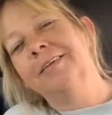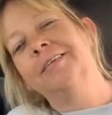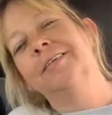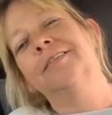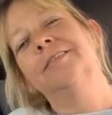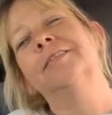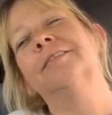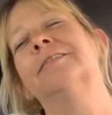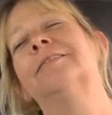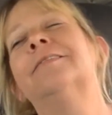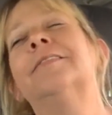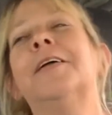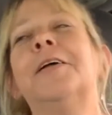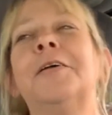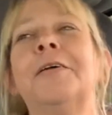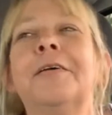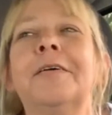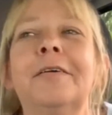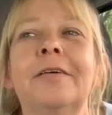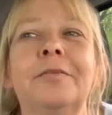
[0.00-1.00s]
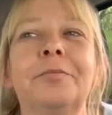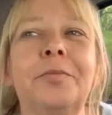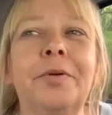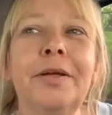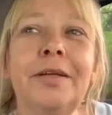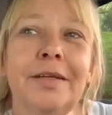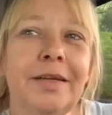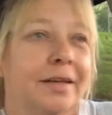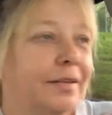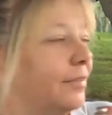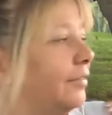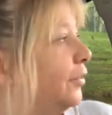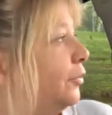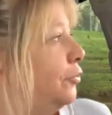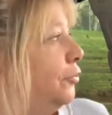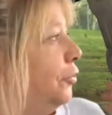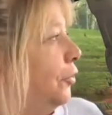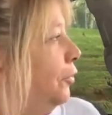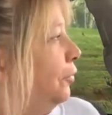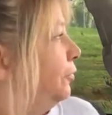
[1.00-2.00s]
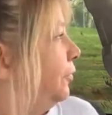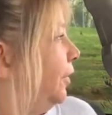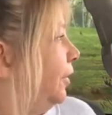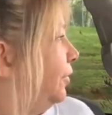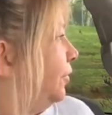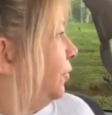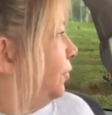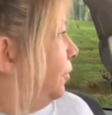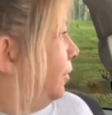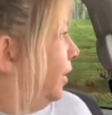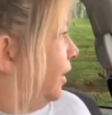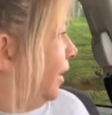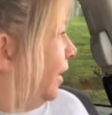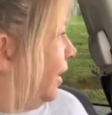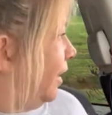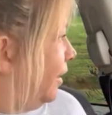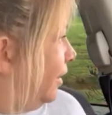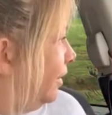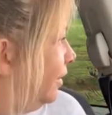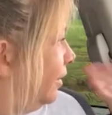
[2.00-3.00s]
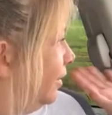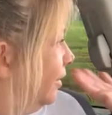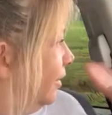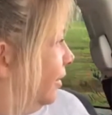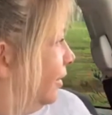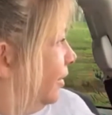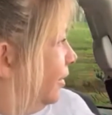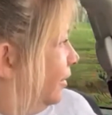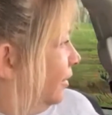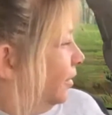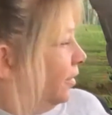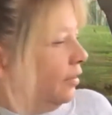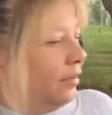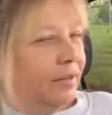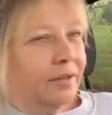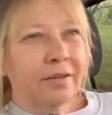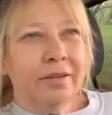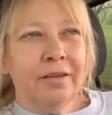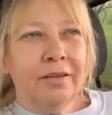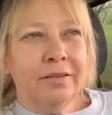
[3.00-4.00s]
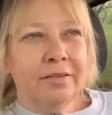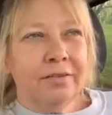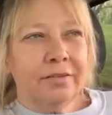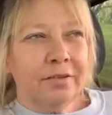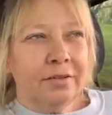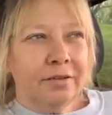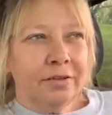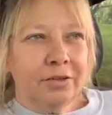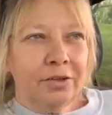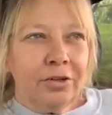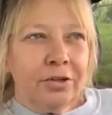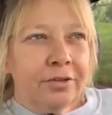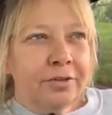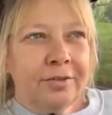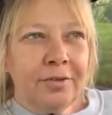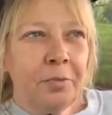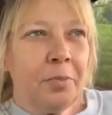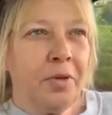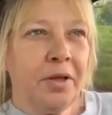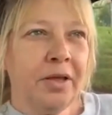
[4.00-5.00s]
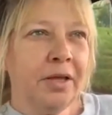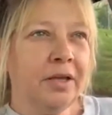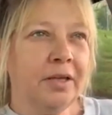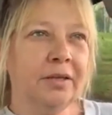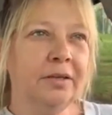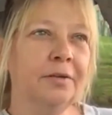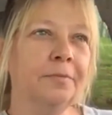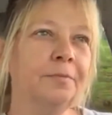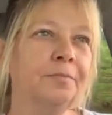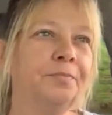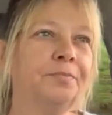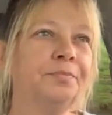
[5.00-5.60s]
but that's the truth. That's the way I, It it looks to me.